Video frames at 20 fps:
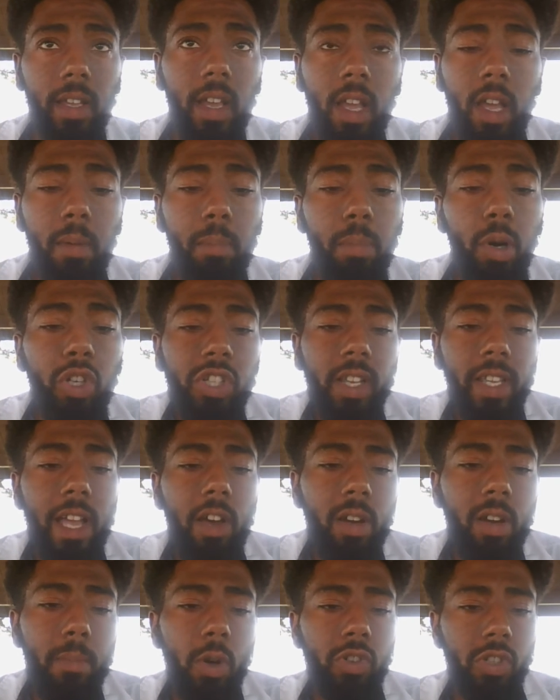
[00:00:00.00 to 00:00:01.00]
like pushing
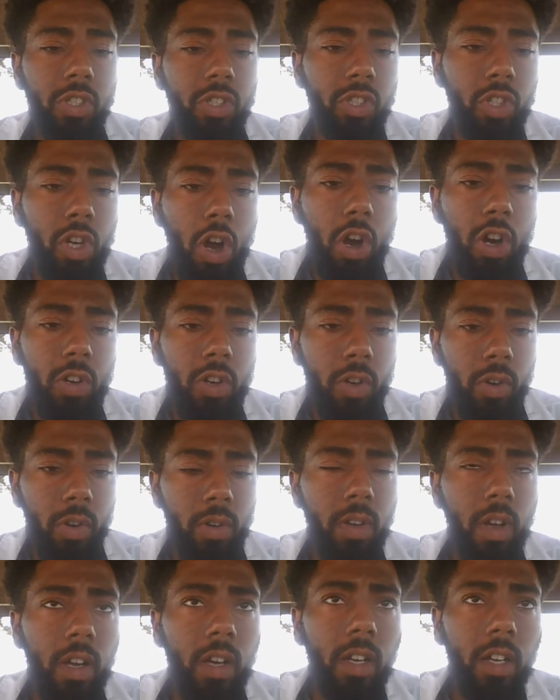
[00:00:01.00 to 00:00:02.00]
out emotions,
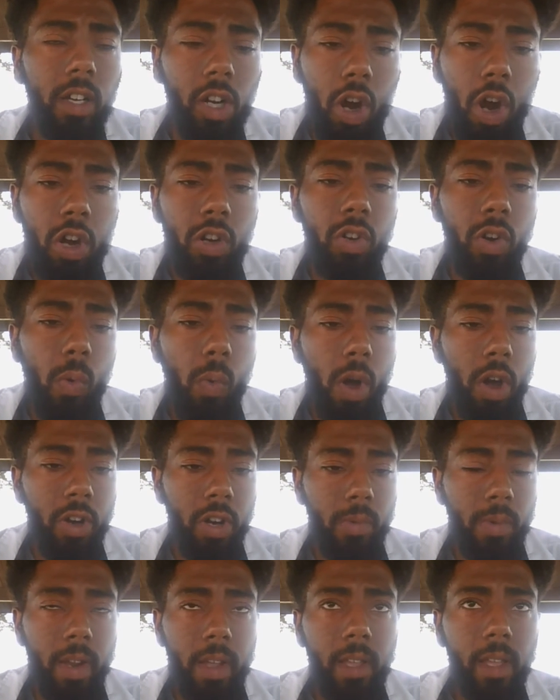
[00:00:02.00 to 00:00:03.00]
cardinal uh, cardinal
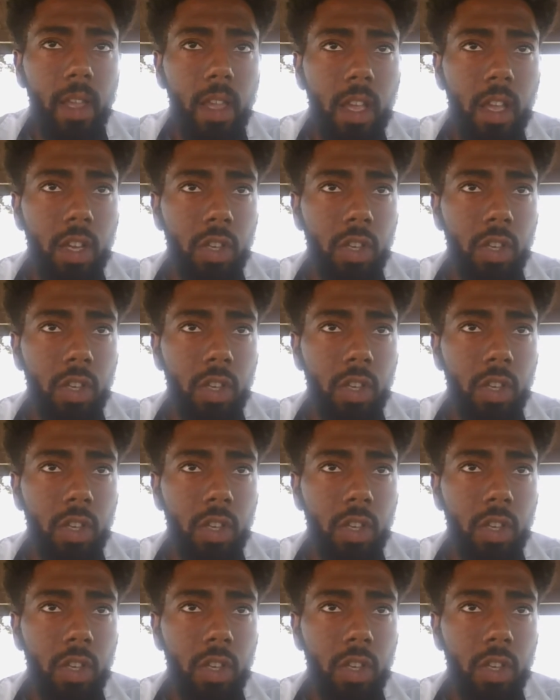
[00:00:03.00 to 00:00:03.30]
water, right?